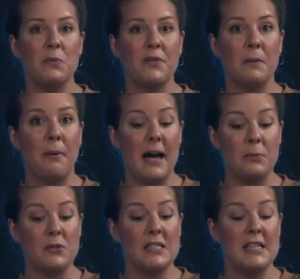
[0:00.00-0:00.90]
what the
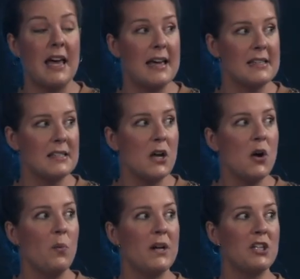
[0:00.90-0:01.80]
Bible says,
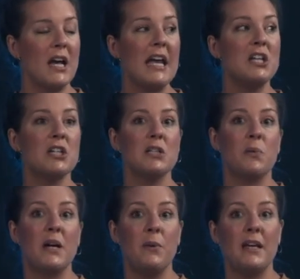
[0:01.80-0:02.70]
we're changing the
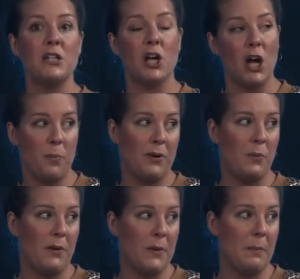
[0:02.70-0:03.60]
way we interpret
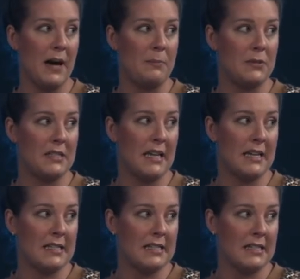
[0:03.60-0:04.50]
what the Bible
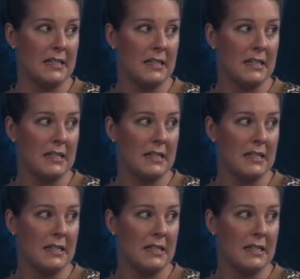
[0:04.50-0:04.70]
says.